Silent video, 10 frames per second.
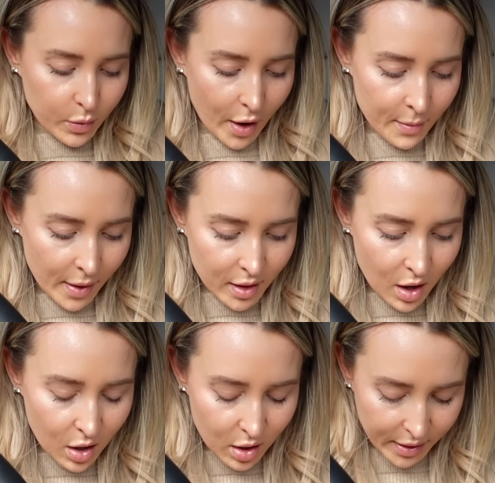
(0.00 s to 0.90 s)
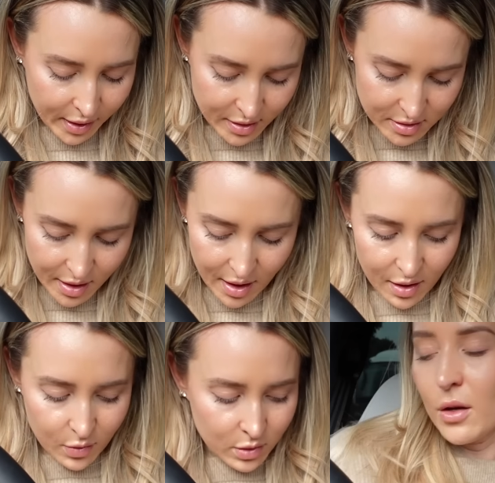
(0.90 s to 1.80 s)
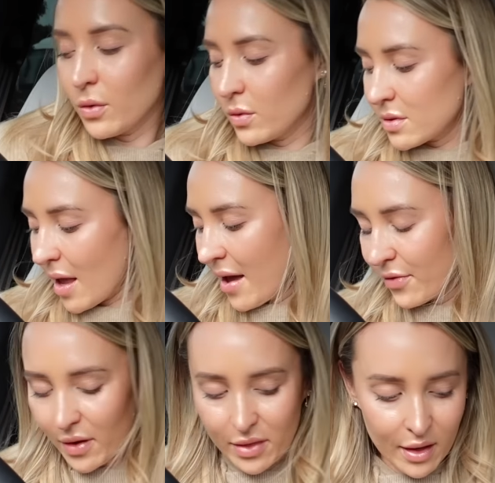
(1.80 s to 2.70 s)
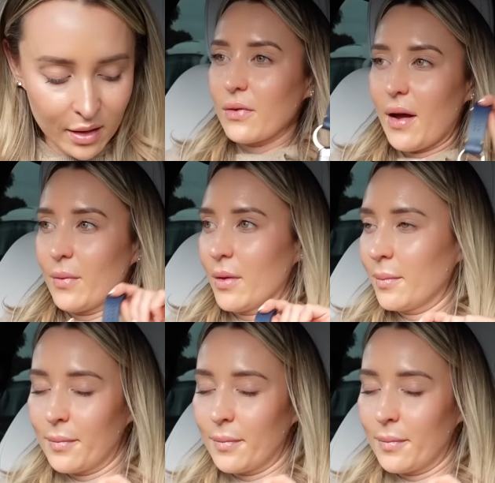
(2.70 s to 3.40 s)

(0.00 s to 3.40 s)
where are my car keys now? Lose everything. Found them.